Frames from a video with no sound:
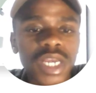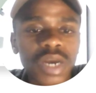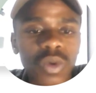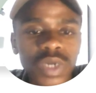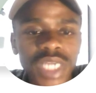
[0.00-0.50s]

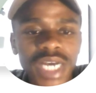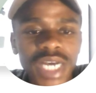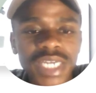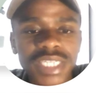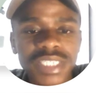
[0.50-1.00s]
Water
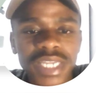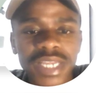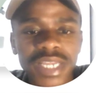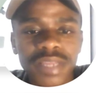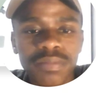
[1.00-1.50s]
is
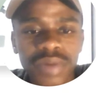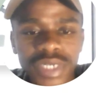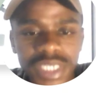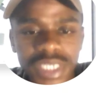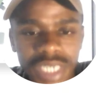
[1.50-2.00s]
an
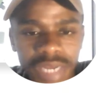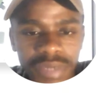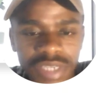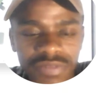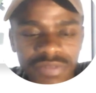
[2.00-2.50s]
important
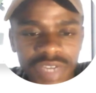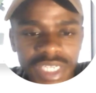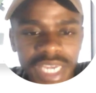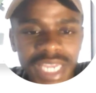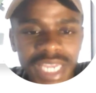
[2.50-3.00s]
limiting
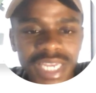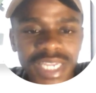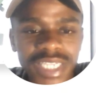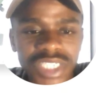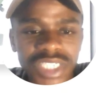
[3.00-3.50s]
factor in
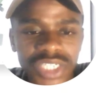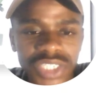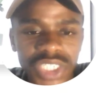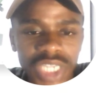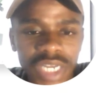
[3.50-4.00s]

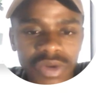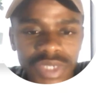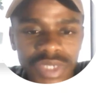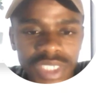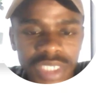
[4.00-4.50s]
terrestrial
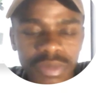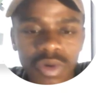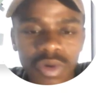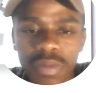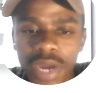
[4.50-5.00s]
ecosystem
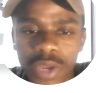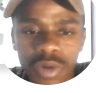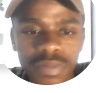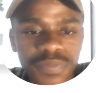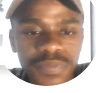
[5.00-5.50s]
or
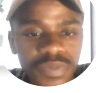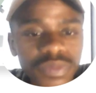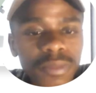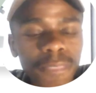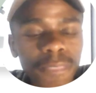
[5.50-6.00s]
biome.
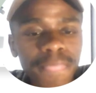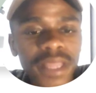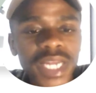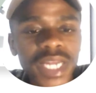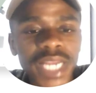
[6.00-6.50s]

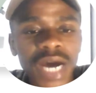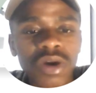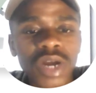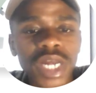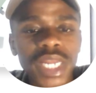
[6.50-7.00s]
Now,
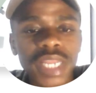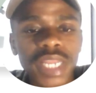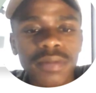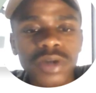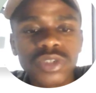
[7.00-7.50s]
the
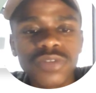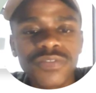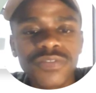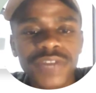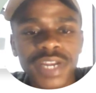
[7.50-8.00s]
amount
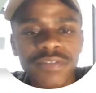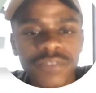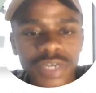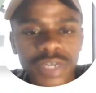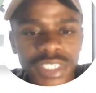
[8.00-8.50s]
of
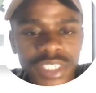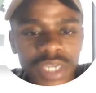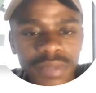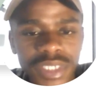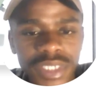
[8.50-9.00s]
rainfall
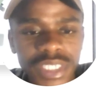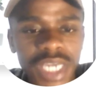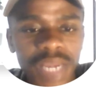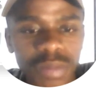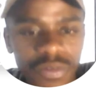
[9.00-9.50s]
determines the
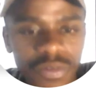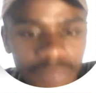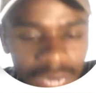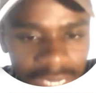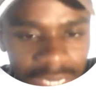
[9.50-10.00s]
type of
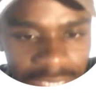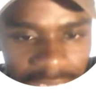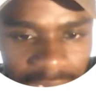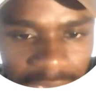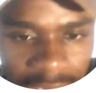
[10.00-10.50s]
plants
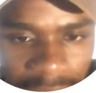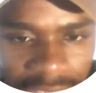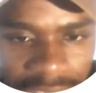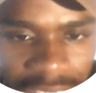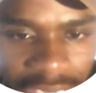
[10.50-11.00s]
and animals that